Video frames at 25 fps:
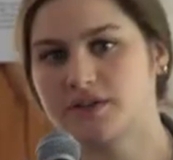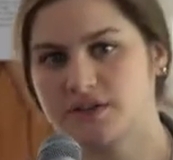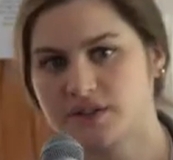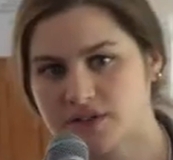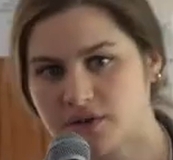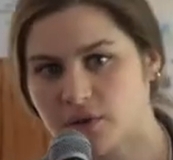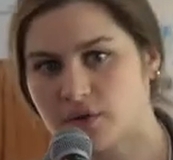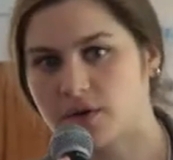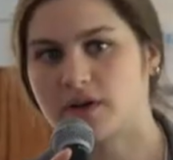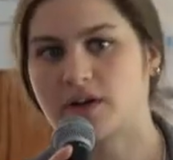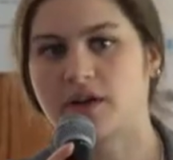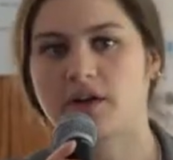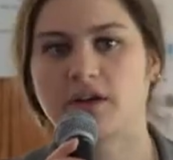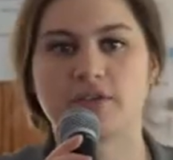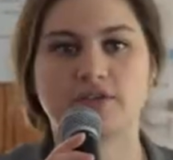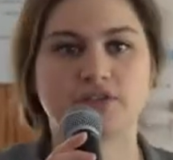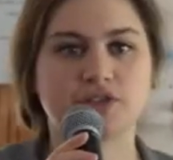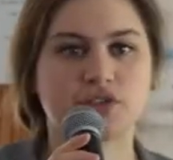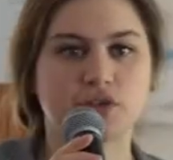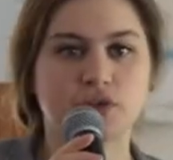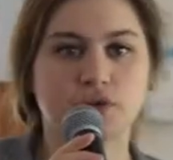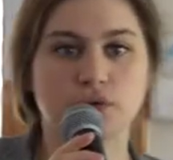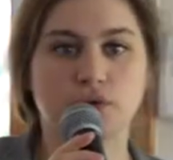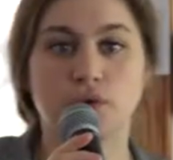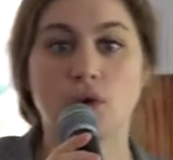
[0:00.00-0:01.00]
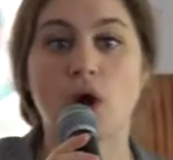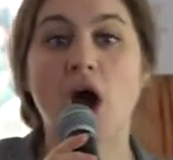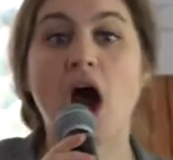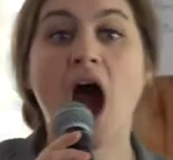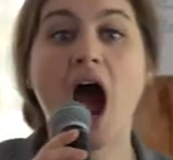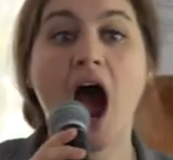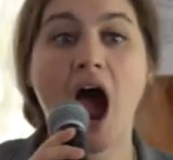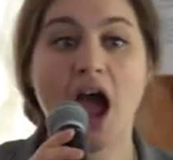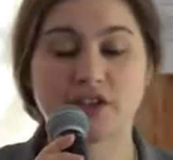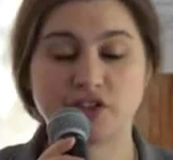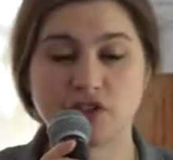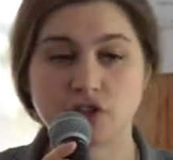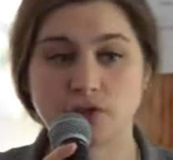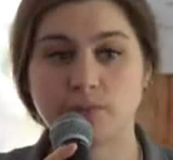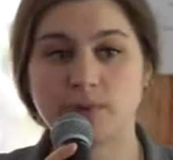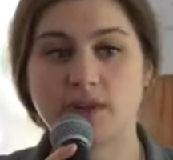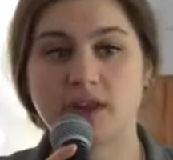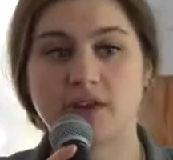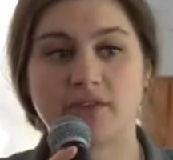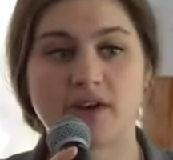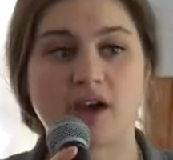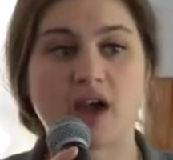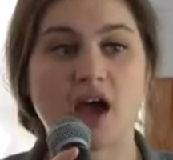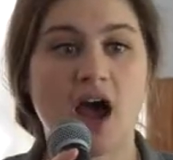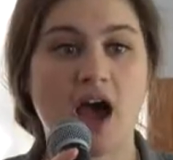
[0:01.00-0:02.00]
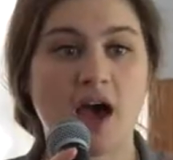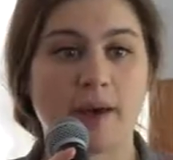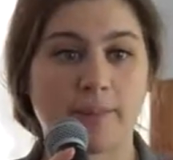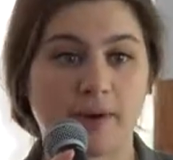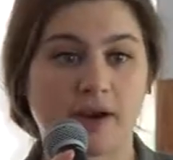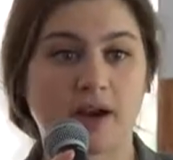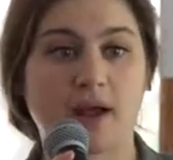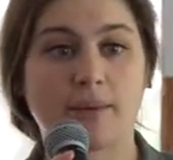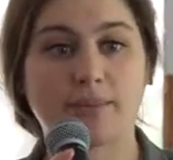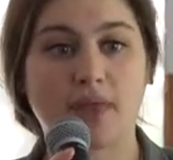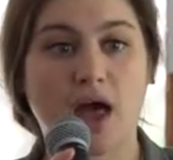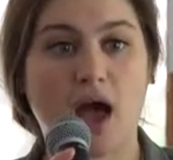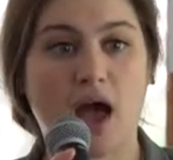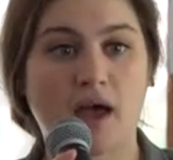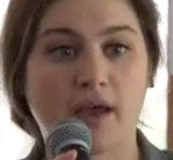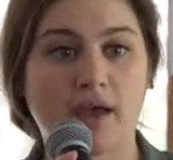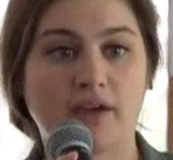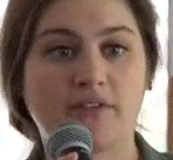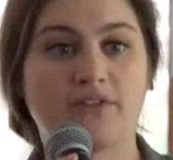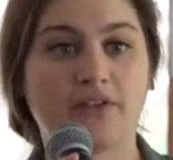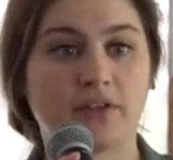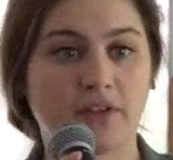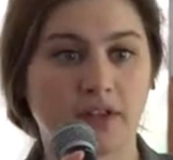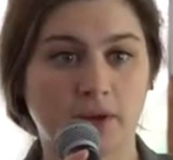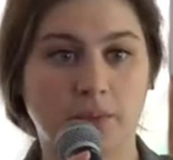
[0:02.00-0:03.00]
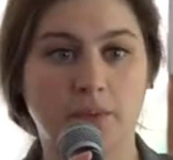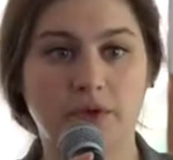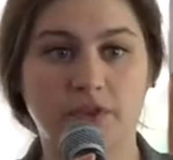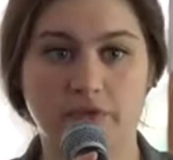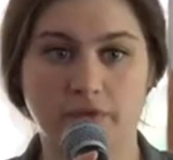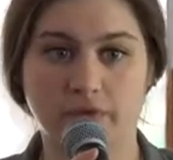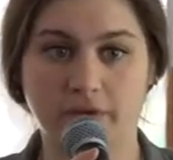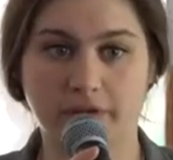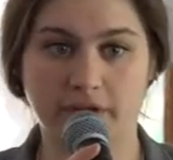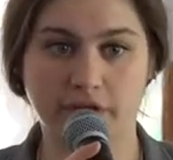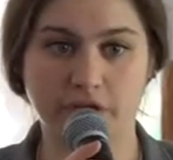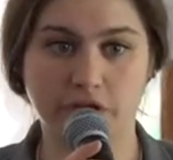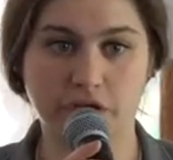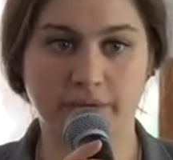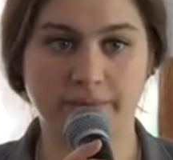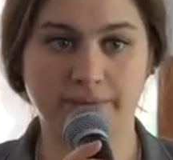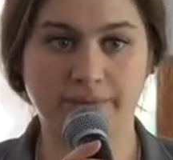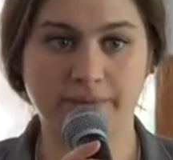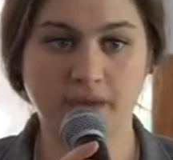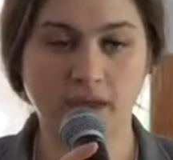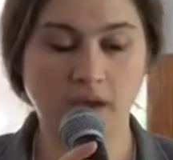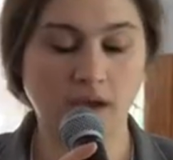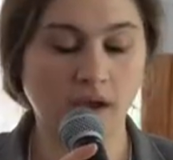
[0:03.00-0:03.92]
sort of, to I do believe in God, but I'm not affiliated with a religion.